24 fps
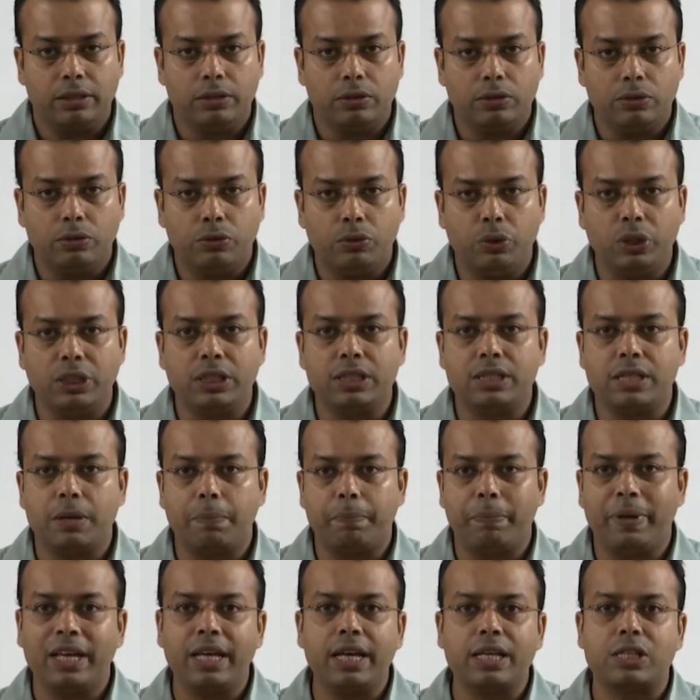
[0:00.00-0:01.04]
which is the
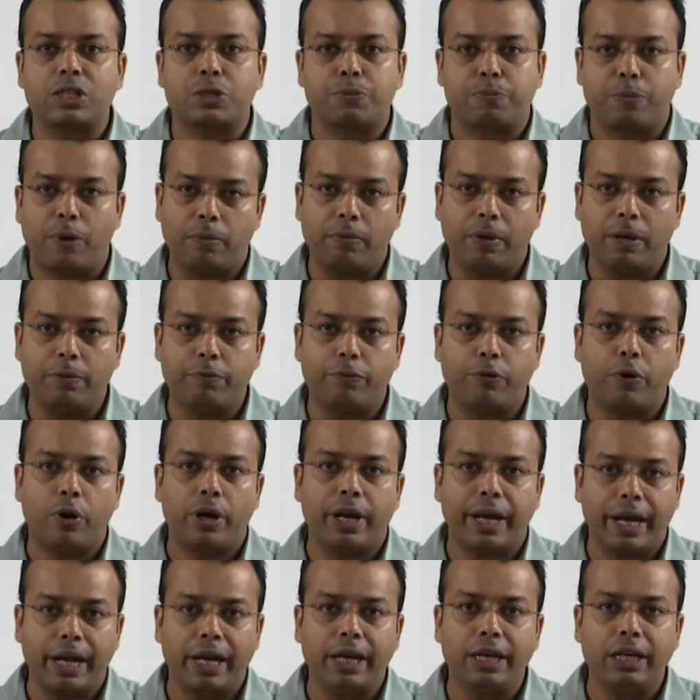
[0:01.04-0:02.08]
biggest problem for
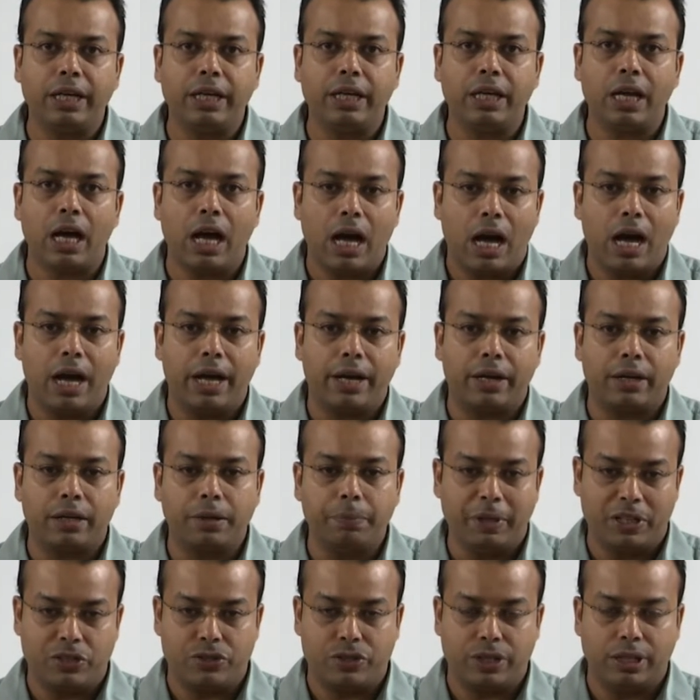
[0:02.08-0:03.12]
any iron
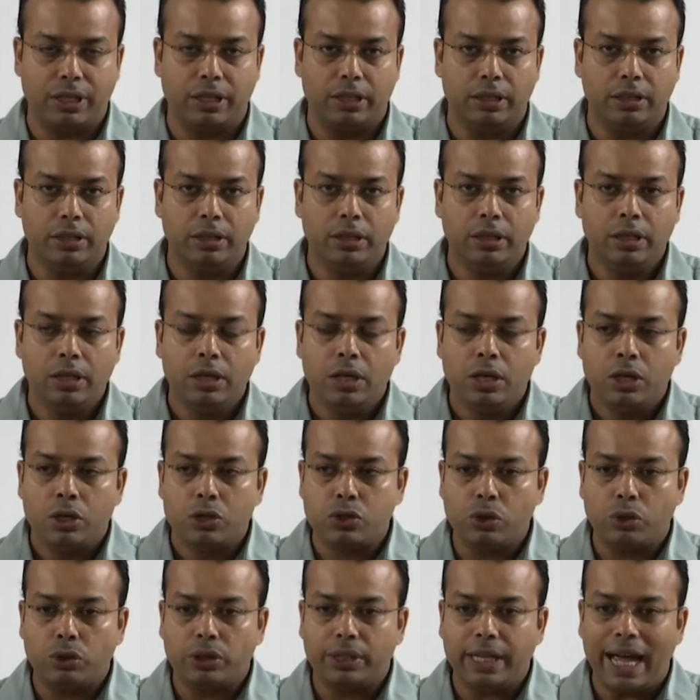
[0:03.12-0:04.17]
material.
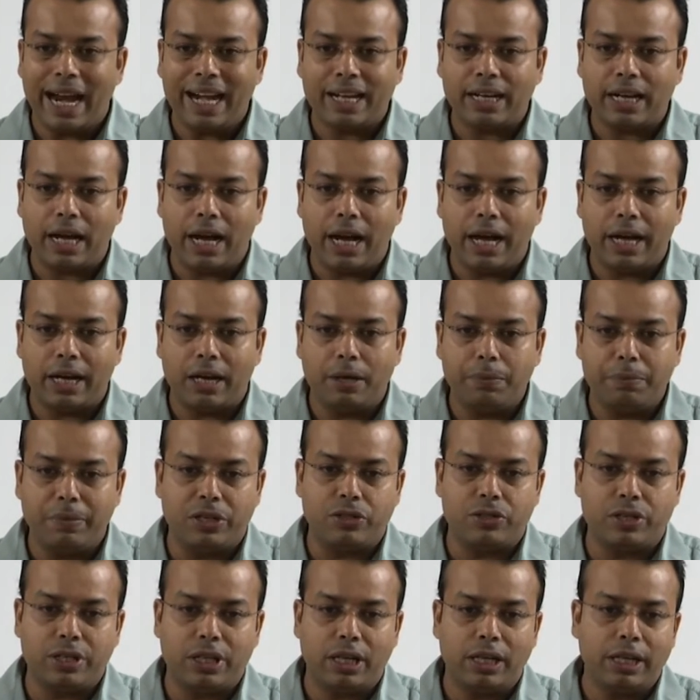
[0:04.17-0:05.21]
So, that iron
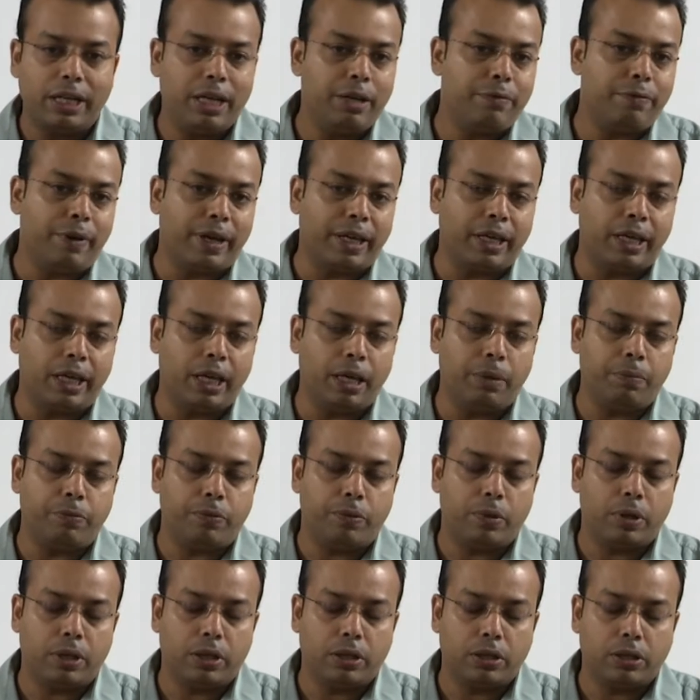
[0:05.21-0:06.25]
material if I keep
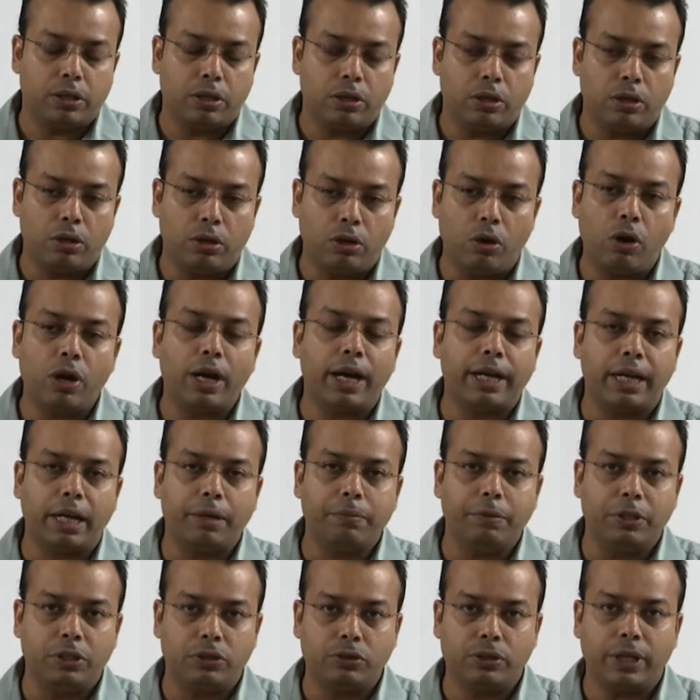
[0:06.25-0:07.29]
longer
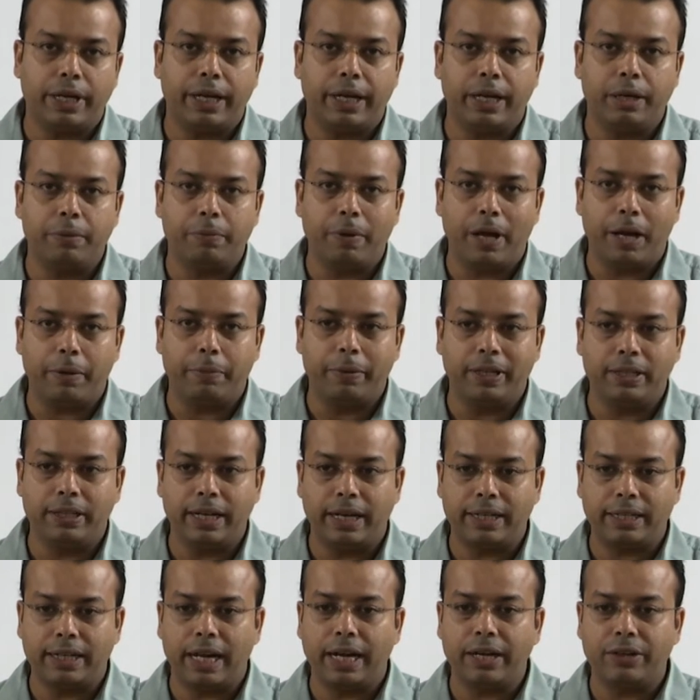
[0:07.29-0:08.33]
time into the environment,
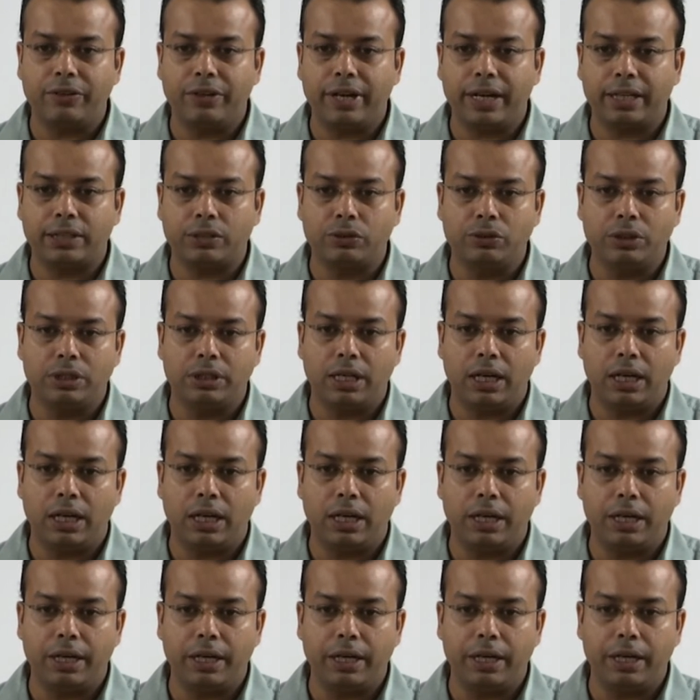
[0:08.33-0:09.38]
that can react with
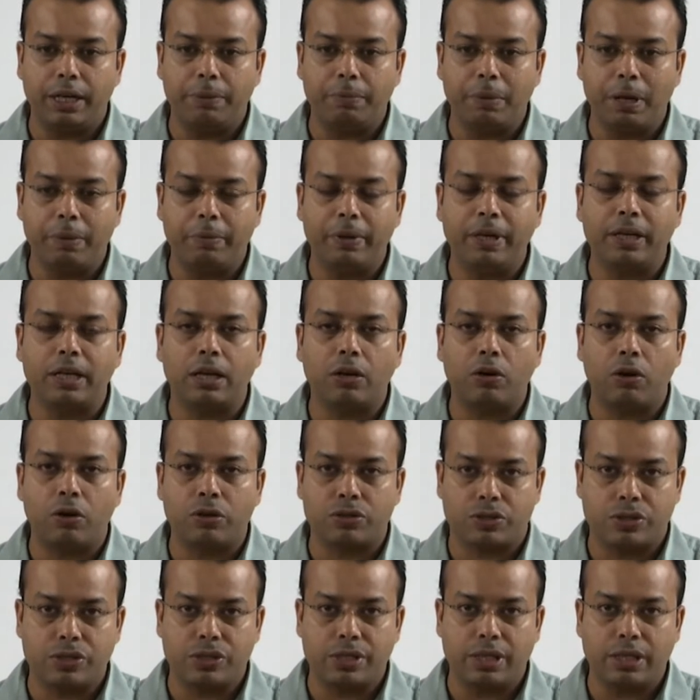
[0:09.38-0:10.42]
the environmental
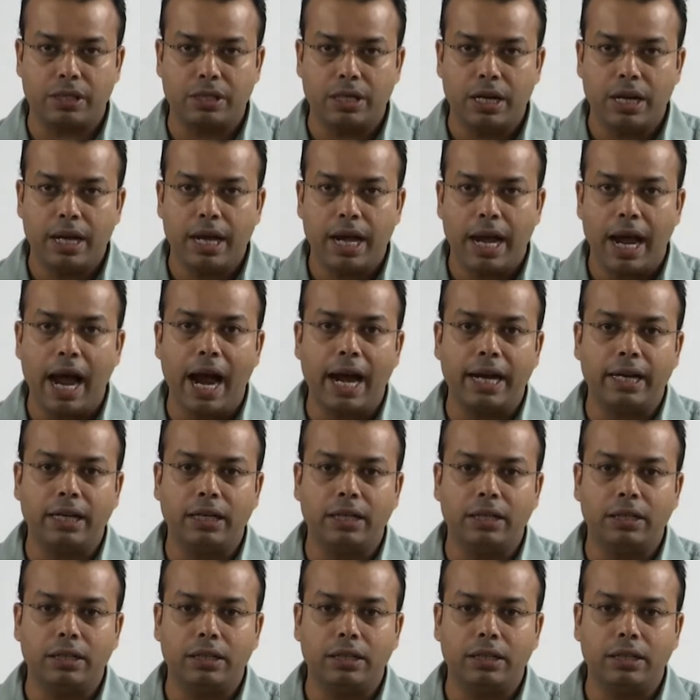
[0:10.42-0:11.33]
oxygen and